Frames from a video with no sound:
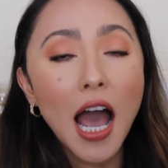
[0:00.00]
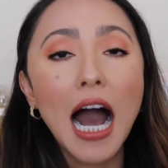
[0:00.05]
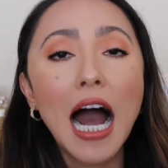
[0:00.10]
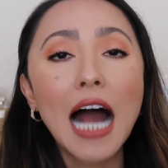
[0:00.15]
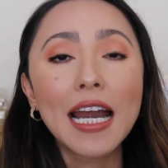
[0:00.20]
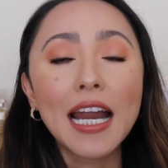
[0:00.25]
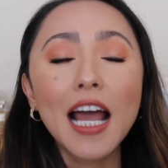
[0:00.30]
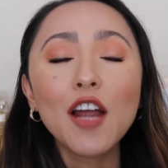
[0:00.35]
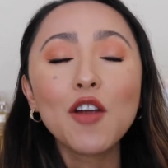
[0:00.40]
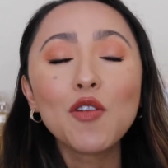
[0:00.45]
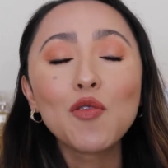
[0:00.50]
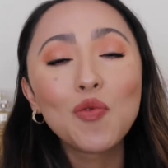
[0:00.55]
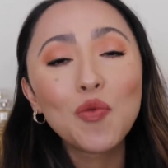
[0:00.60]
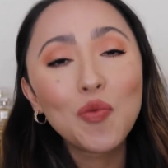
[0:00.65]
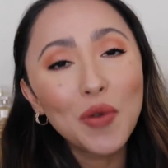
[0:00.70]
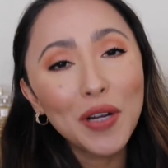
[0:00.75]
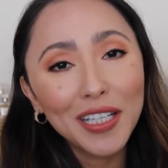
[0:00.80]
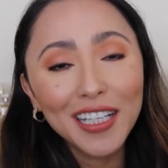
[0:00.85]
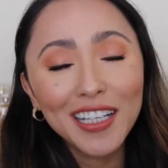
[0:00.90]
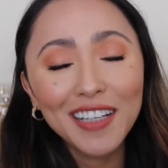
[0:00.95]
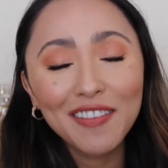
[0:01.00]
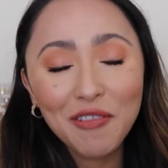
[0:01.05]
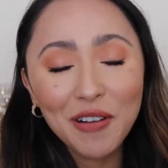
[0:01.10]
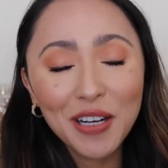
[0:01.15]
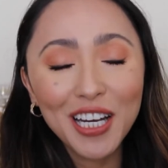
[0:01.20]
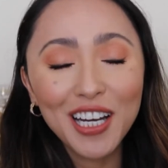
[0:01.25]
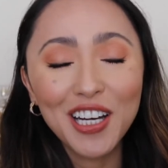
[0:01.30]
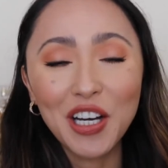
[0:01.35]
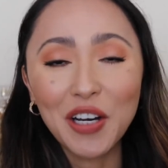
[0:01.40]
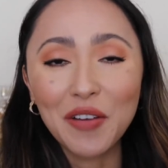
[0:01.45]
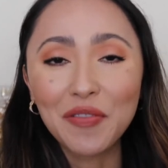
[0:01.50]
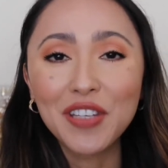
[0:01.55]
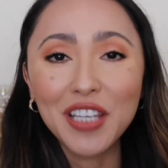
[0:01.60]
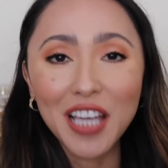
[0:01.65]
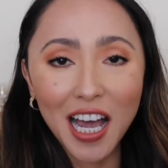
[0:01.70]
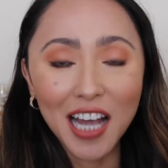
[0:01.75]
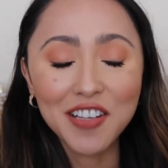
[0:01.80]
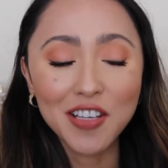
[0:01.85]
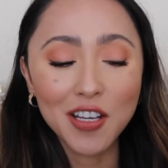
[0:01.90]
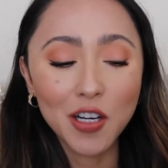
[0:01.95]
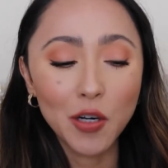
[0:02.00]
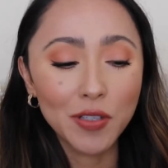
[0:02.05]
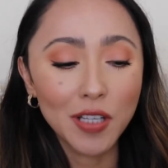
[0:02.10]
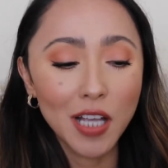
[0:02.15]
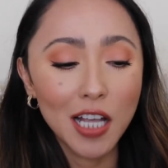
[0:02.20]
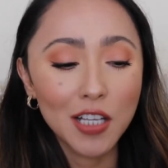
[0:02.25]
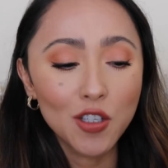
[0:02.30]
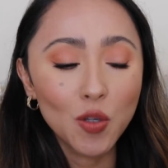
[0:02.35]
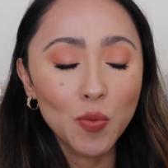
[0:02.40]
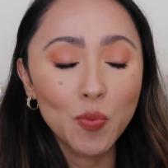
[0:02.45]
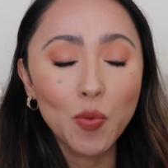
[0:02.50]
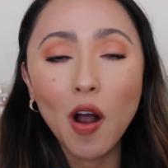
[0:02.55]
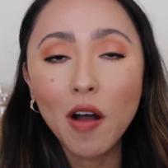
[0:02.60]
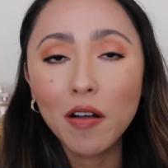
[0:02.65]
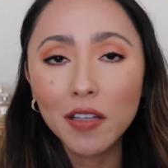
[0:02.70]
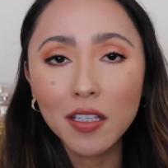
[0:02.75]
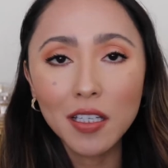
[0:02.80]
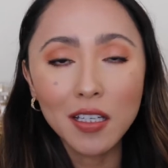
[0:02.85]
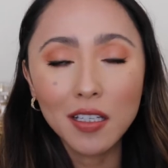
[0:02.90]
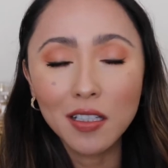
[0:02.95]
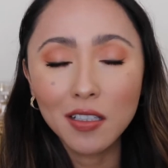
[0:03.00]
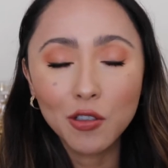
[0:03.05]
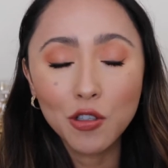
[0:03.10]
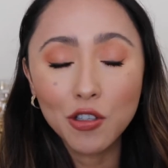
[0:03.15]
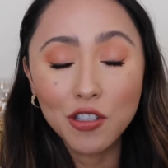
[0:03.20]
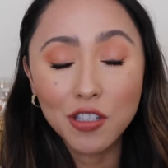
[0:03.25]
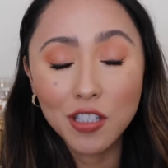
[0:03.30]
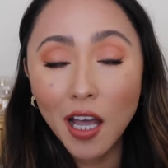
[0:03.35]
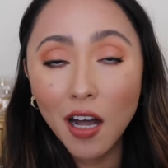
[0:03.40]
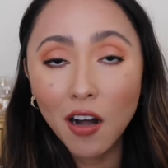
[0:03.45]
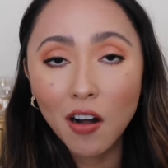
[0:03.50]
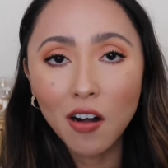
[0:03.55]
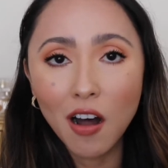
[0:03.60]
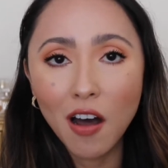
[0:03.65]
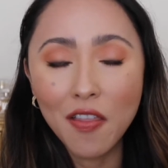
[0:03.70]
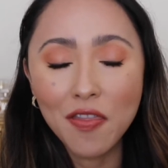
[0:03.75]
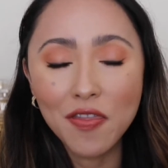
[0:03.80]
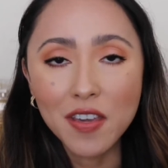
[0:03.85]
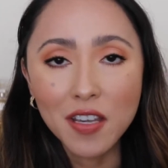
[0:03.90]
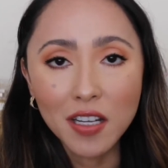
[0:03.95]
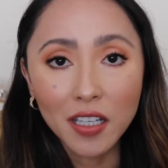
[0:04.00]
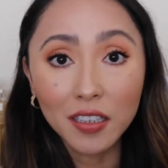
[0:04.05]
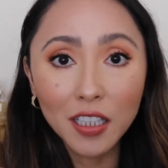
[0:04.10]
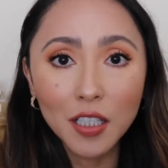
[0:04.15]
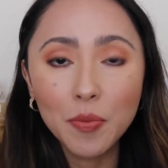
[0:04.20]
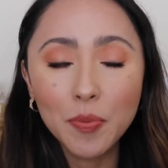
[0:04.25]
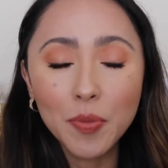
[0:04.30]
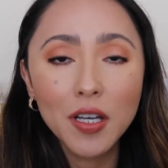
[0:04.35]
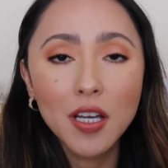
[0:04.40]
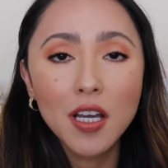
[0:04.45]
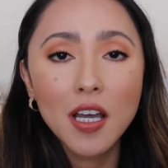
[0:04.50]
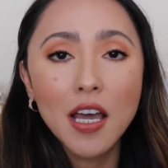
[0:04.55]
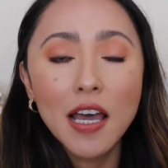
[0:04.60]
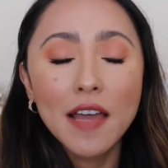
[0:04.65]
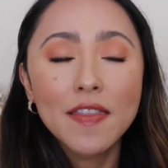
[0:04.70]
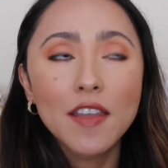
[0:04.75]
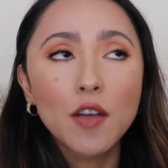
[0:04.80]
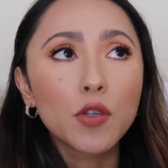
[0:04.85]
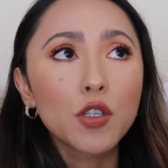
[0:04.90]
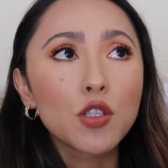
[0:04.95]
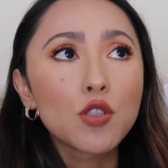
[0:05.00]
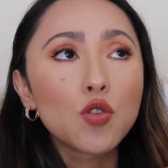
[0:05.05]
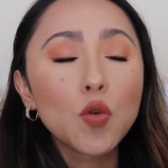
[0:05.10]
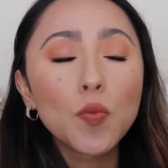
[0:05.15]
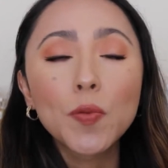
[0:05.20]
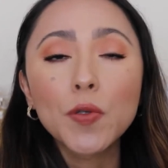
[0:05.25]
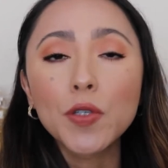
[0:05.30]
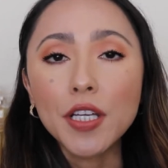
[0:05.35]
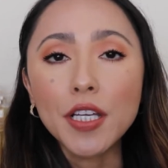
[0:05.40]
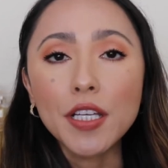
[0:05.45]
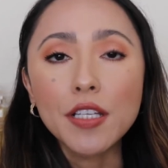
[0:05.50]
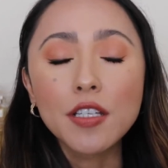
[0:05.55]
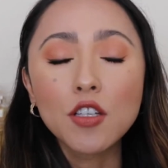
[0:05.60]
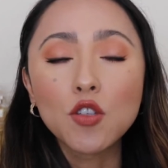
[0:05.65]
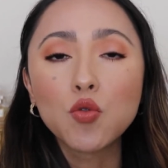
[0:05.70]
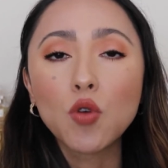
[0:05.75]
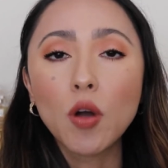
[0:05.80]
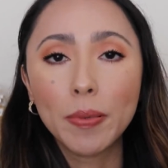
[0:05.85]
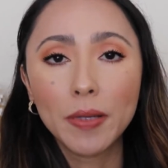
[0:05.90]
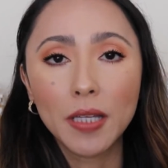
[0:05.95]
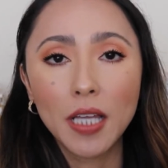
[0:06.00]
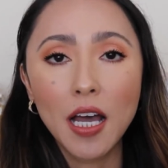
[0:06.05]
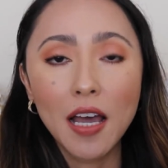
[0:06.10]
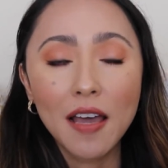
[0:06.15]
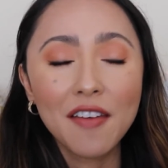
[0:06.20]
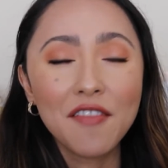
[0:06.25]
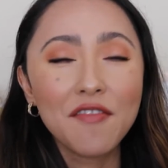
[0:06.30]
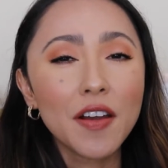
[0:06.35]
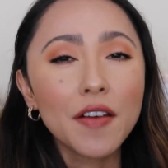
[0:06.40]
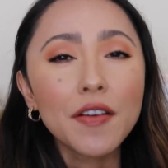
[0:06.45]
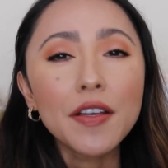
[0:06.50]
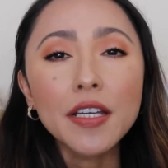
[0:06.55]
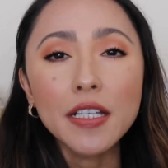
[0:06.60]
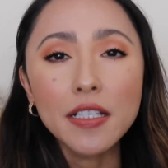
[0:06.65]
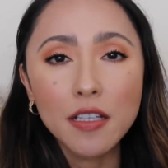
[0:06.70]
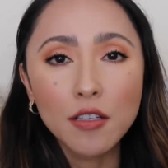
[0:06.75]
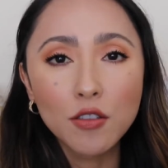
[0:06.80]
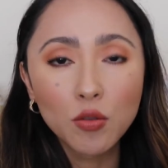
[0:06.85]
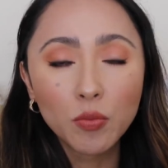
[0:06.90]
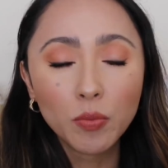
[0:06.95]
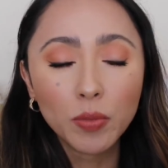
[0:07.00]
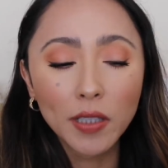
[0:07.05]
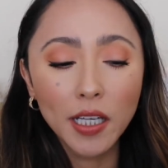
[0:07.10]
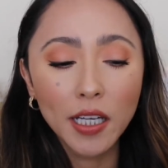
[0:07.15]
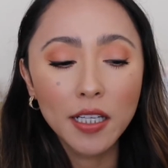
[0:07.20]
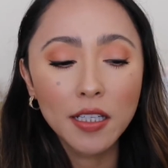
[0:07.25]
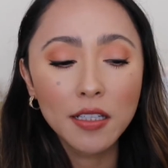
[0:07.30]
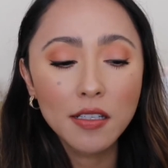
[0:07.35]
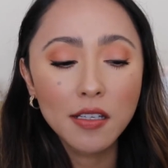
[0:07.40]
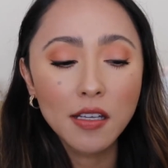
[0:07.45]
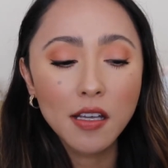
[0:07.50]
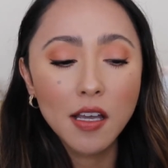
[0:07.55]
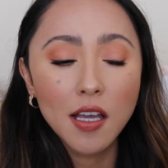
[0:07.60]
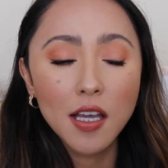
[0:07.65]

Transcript: And I really love the eyeshadows. As you probably could tell on the clip, they were super easy to apply, very easy to blend.